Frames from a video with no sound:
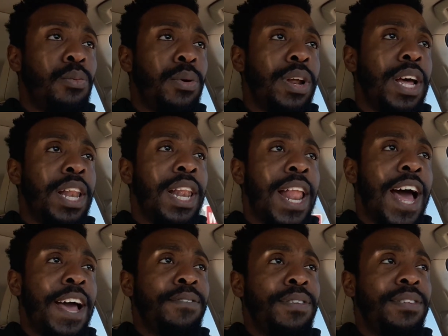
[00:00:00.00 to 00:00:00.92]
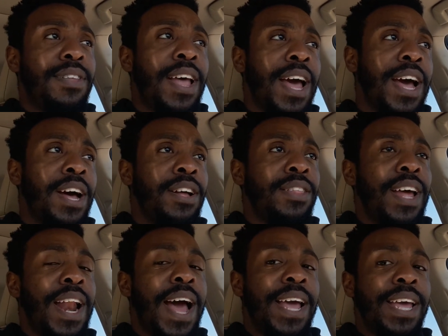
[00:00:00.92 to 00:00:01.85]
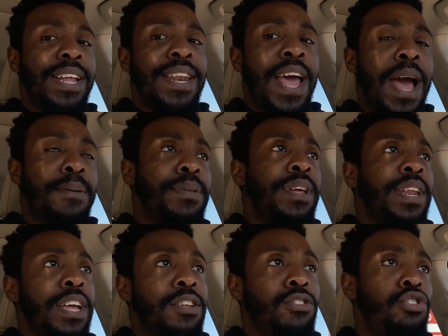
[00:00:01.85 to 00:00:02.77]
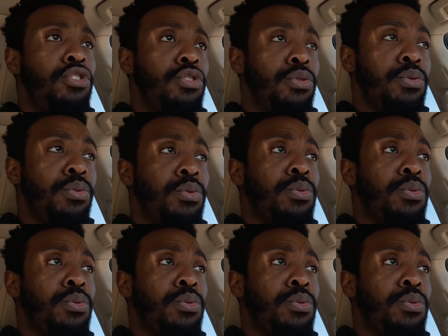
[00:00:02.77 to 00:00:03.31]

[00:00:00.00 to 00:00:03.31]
with a lifestyle that I adapted into